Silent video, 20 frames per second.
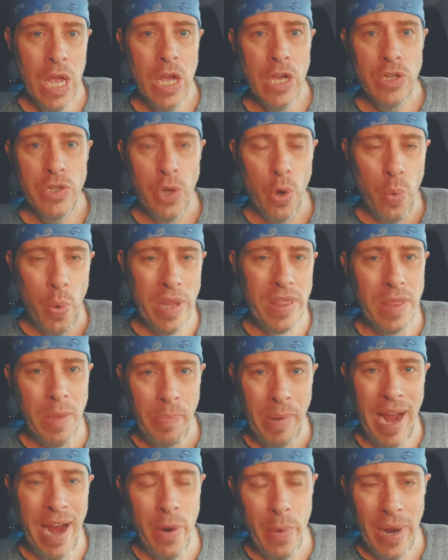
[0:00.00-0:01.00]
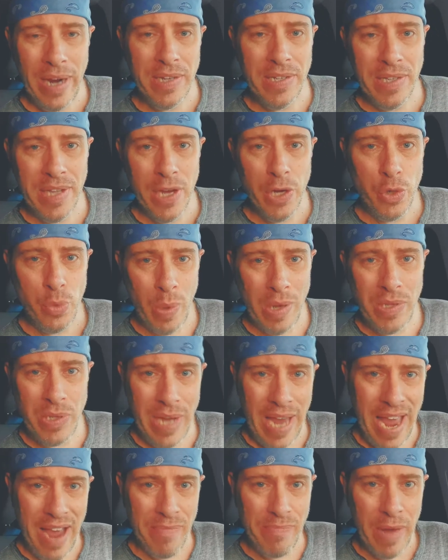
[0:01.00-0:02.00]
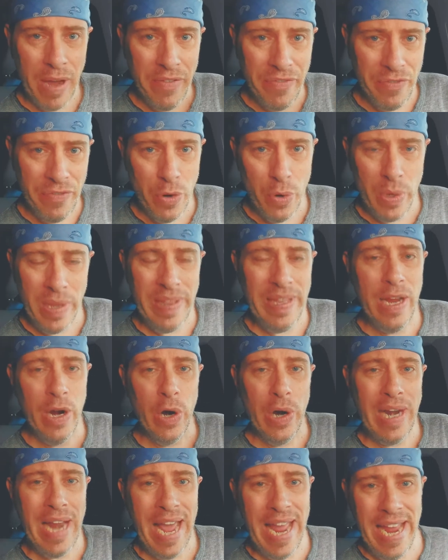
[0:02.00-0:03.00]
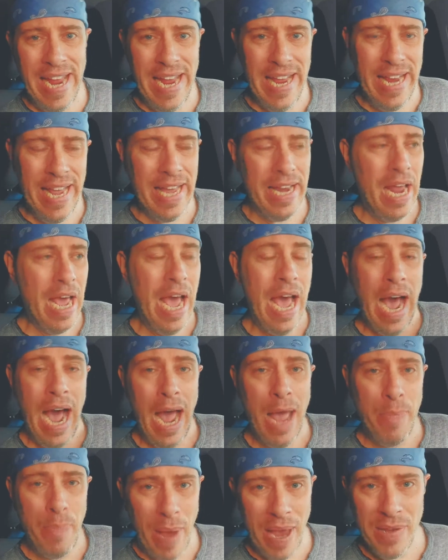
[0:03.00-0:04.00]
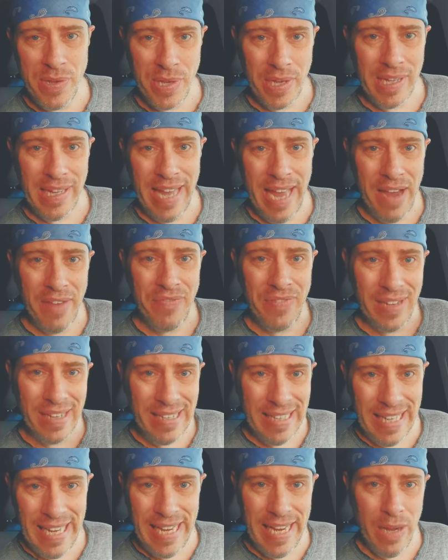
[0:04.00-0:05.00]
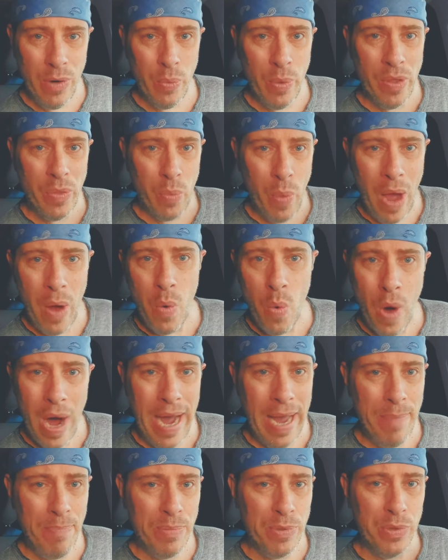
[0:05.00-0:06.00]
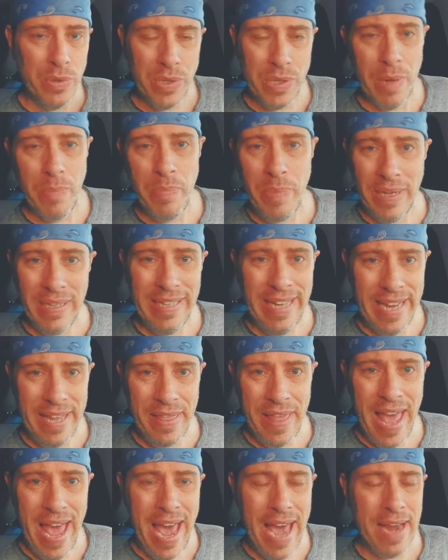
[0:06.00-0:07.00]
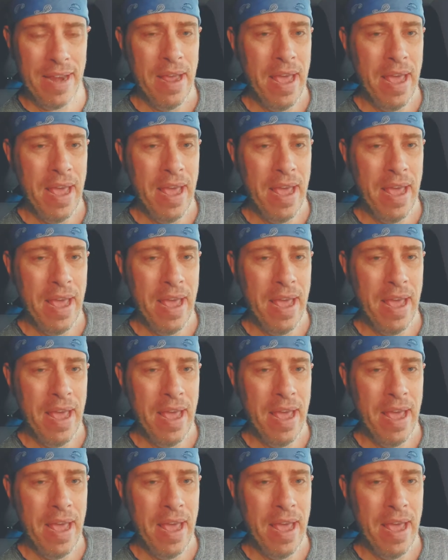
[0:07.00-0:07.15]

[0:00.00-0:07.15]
So with the Pyrex dish, once I have my food in there and I eat it, I basically have to clean it with wet wipes or something like that.